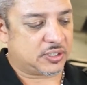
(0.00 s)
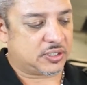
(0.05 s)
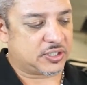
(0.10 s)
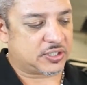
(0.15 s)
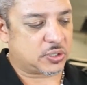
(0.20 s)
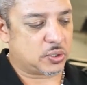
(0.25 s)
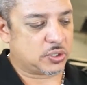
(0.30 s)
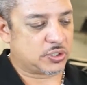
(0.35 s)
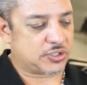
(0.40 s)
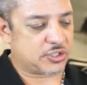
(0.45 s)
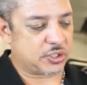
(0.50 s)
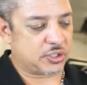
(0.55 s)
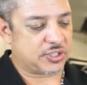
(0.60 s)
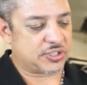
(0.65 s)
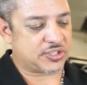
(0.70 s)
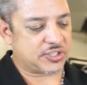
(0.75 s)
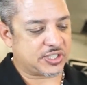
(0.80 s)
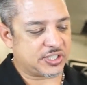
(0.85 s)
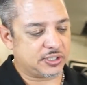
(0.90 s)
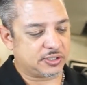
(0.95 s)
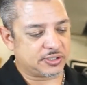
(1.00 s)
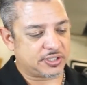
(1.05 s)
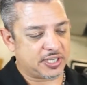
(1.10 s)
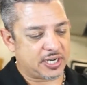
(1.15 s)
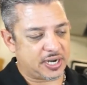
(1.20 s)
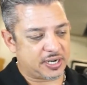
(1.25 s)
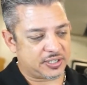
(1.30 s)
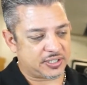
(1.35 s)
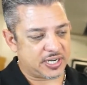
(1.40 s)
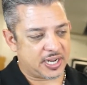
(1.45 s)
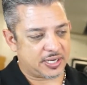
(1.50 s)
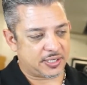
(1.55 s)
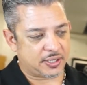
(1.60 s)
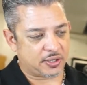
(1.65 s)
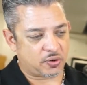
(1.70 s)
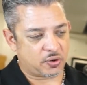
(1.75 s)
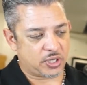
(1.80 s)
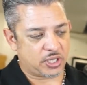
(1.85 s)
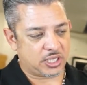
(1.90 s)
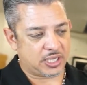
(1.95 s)
This holster is tilted at a 10
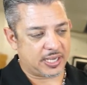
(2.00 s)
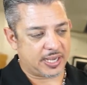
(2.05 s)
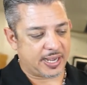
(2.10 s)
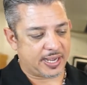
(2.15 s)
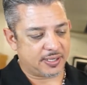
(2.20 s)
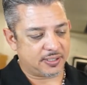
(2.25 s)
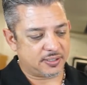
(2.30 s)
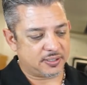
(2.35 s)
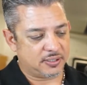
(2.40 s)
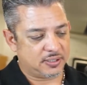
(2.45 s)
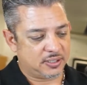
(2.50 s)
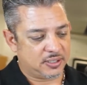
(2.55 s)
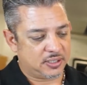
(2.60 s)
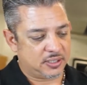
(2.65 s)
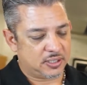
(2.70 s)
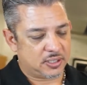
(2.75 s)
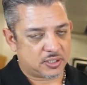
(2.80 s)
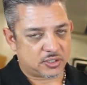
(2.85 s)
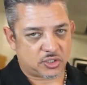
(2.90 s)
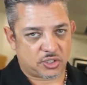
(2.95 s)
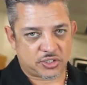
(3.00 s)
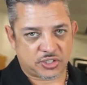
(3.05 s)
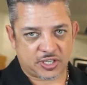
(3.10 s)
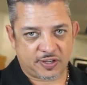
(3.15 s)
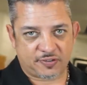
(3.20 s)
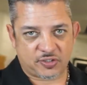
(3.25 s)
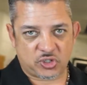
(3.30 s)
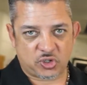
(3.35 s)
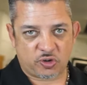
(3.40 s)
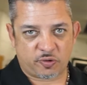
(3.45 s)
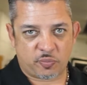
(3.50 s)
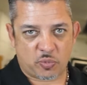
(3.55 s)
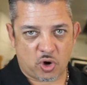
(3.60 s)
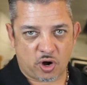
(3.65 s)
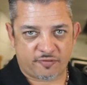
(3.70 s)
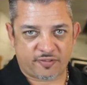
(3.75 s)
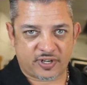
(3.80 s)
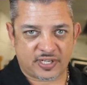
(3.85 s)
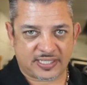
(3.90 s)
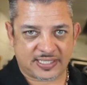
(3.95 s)
degree cant, so this gives you a
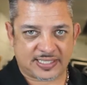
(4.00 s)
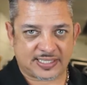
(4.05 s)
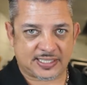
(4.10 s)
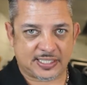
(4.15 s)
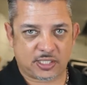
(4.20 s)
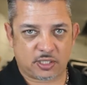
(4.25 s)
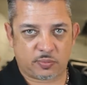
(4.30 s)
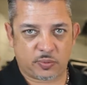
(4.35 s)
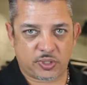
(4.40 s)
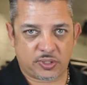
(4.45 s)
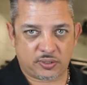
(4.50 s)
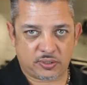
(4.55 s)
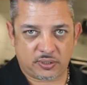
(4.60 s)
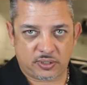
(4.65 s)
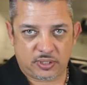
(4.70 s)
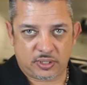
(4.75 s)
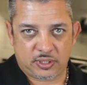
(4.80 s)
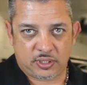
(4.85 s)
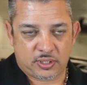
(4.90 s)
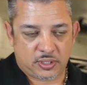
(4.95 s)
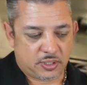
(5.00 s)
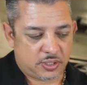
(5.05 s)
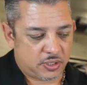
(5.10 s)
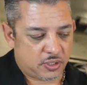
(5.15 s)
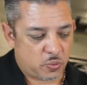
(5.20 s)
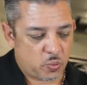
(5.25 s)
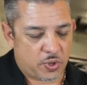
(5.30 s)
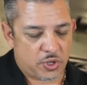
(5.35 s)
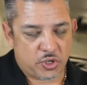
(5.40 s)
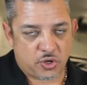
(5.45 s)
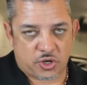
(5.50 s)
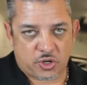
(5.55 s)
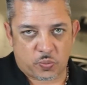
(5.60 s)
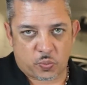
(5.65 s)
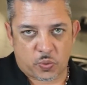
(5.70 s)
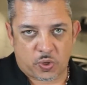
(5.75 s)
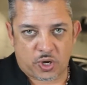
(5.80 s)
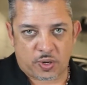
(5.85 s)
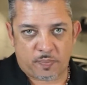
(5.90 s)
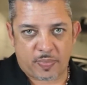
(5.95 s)
more of a concealment where you
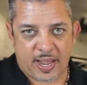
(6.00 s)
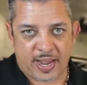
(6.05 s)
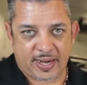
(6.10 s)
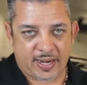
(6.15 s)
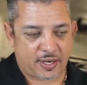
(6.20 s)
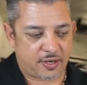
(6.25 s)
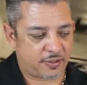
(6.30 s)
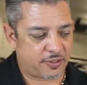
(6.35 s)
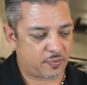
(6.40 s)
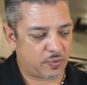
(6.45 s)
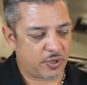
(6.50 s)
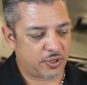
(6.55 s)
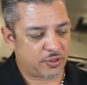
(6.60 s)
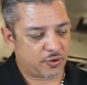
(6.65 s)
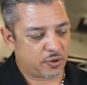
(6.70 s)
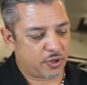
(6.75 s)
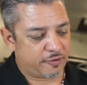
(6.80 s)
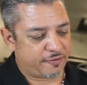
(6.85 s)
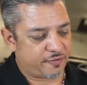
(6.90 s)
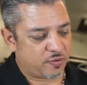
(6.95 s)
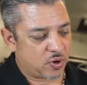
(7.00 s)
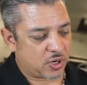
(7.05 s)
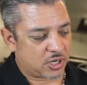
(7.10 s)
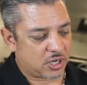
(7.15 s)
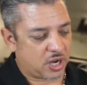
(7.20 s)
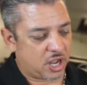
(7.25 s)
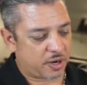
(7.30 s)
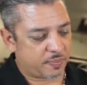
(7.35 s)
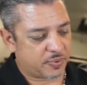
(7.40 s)
can wear it back at a 334 clock